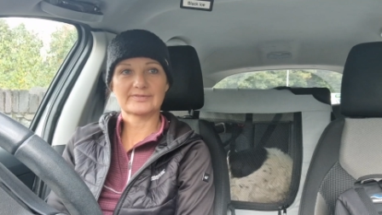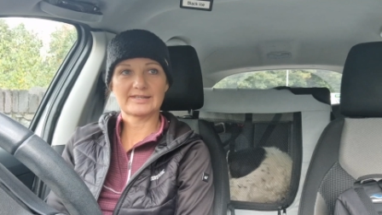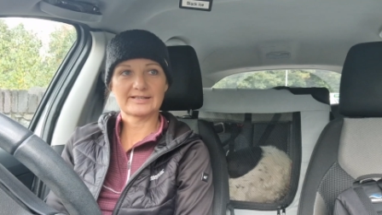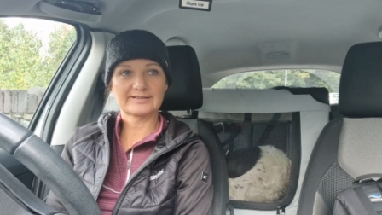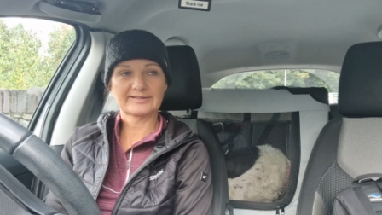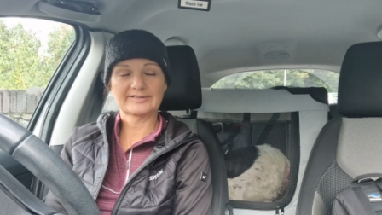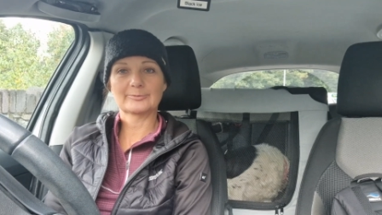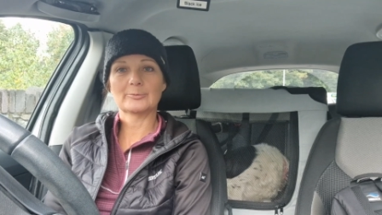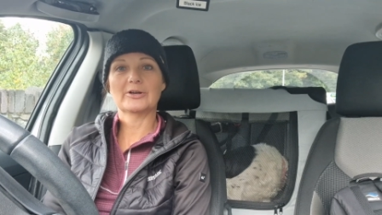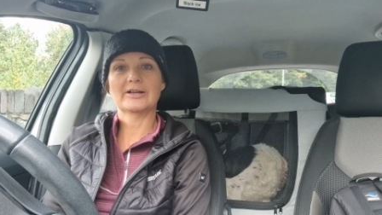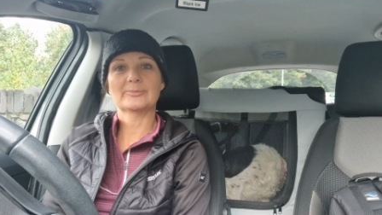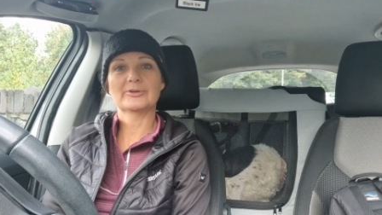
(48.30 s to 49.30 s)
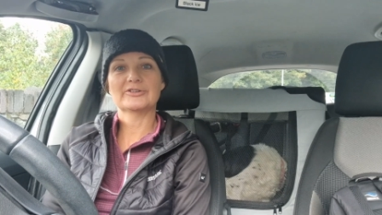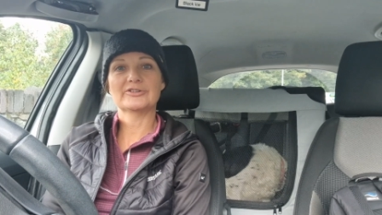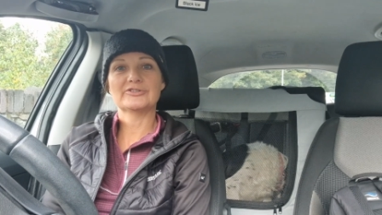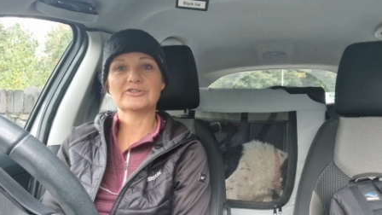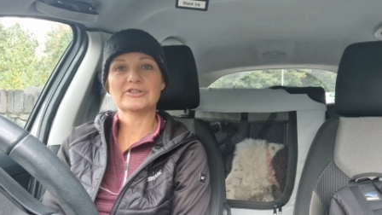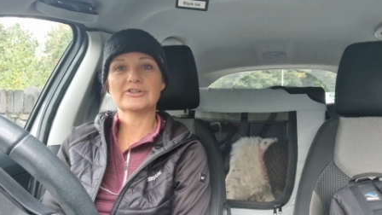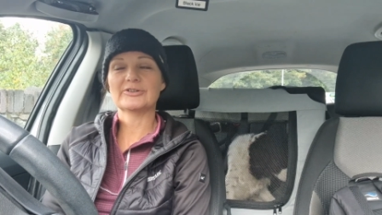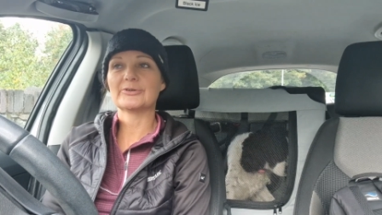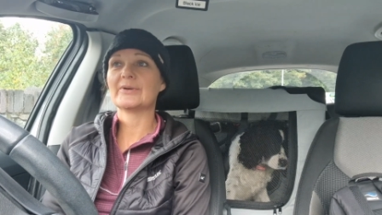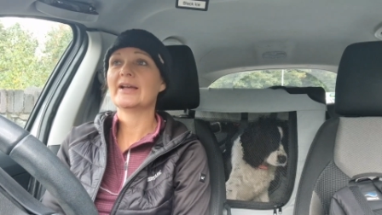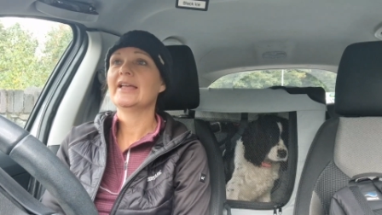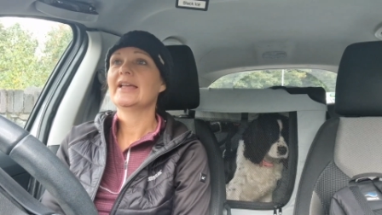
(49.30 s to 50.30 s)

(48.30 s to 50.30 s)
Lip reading: that's what I'm gonna do.